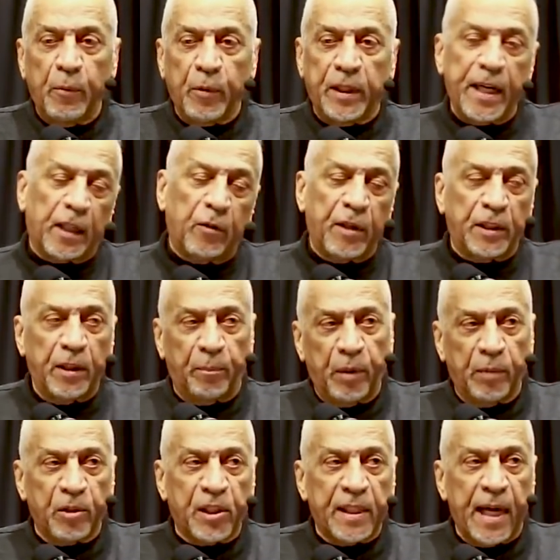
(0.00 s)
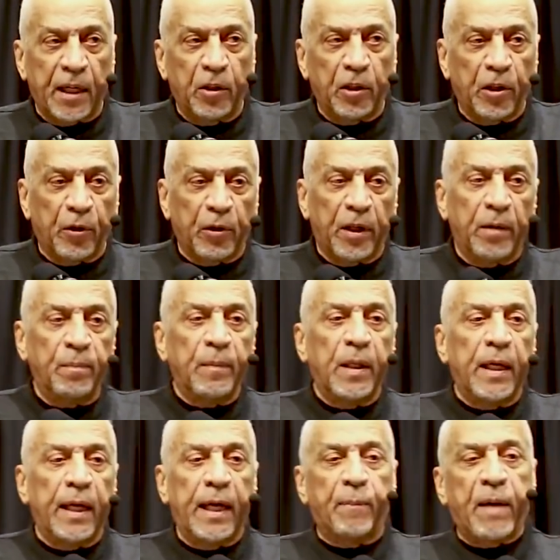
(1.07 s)
The Declaration of Independence was signed a little earlier,
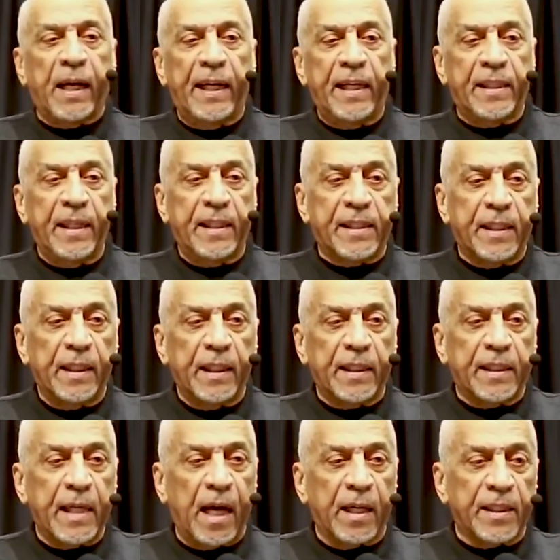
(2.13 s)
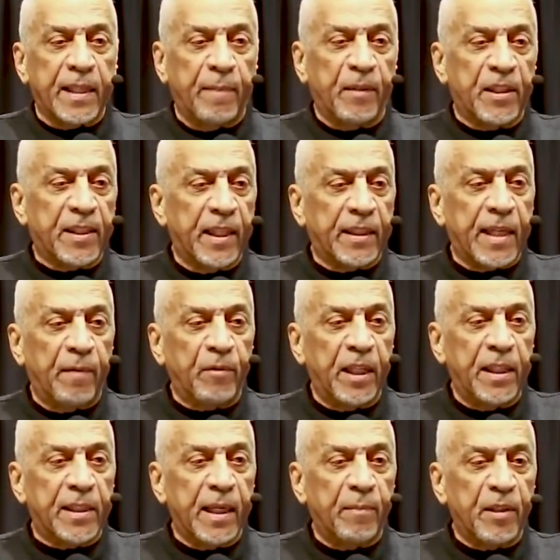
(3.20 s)
in about
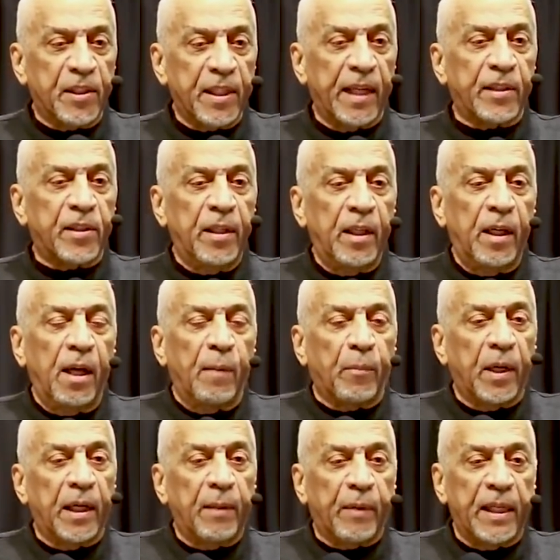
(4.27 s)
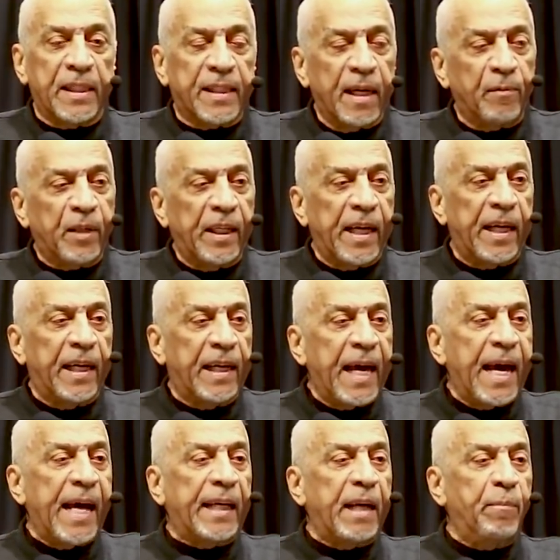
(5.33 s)
1776. But in
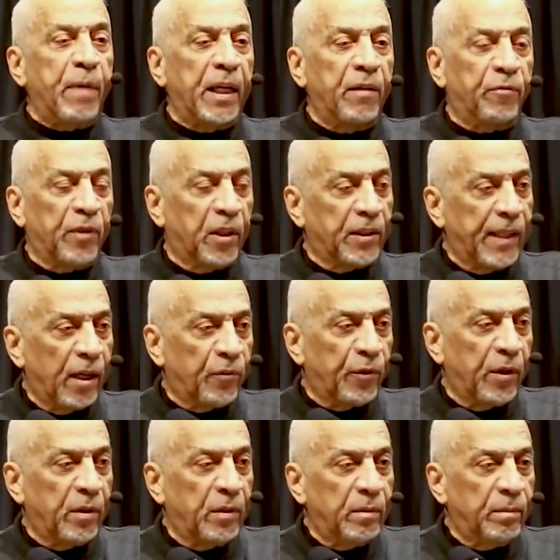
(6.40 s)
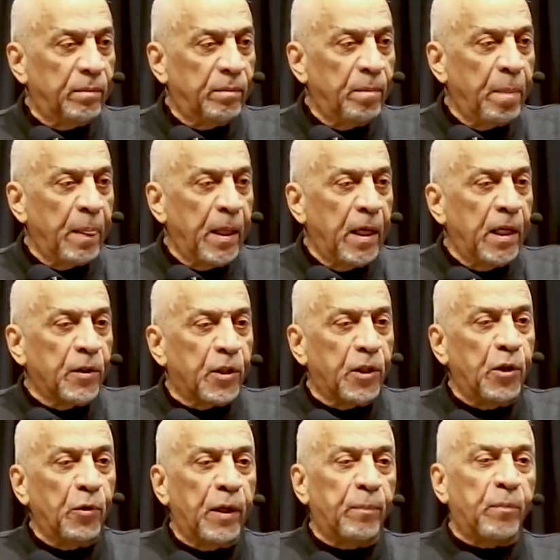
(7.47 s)
1789, they met in Philadelphia
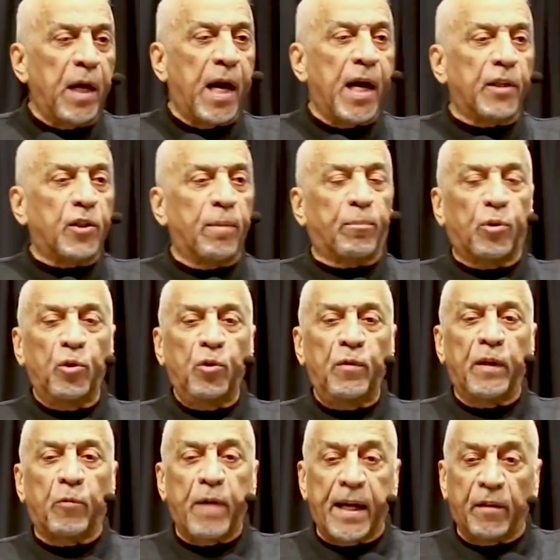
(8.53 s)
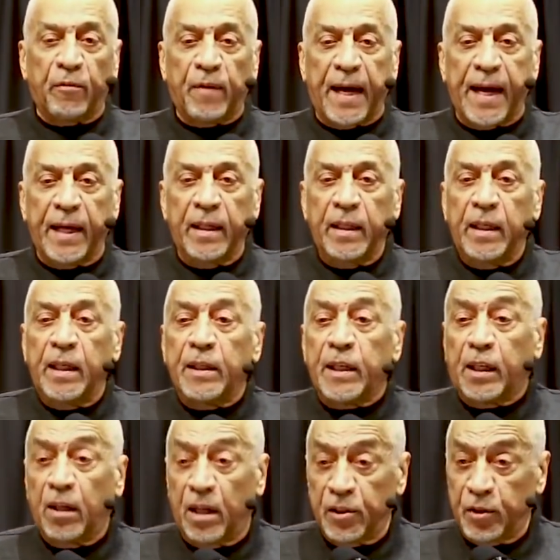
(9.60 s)
to approve and ratify
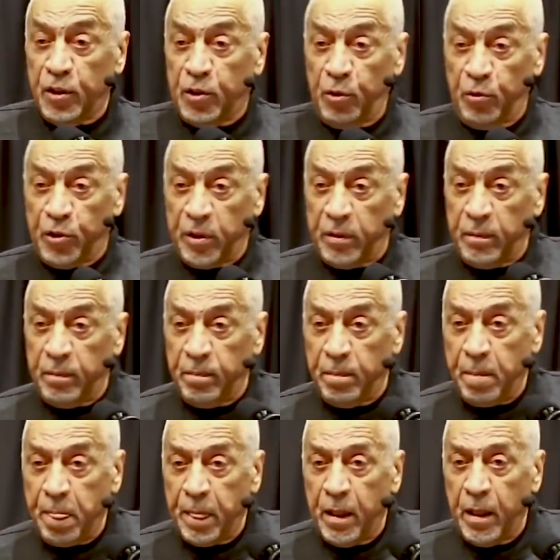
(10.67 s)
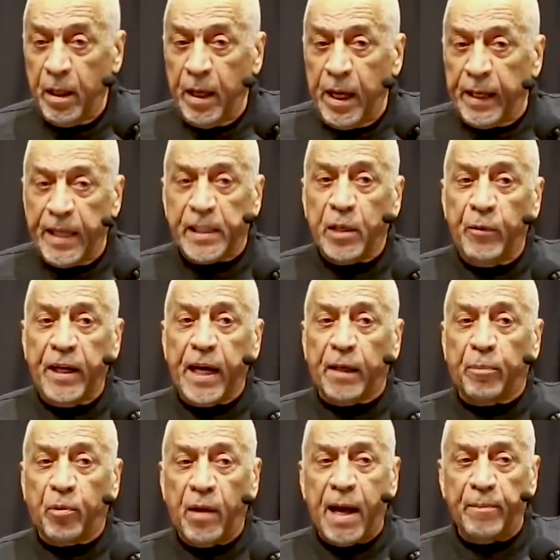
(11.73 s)
the Constitution. They said, we
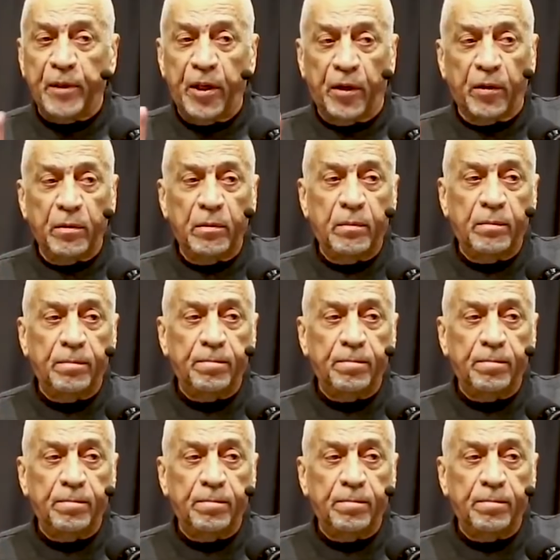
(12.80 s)
got a problem here.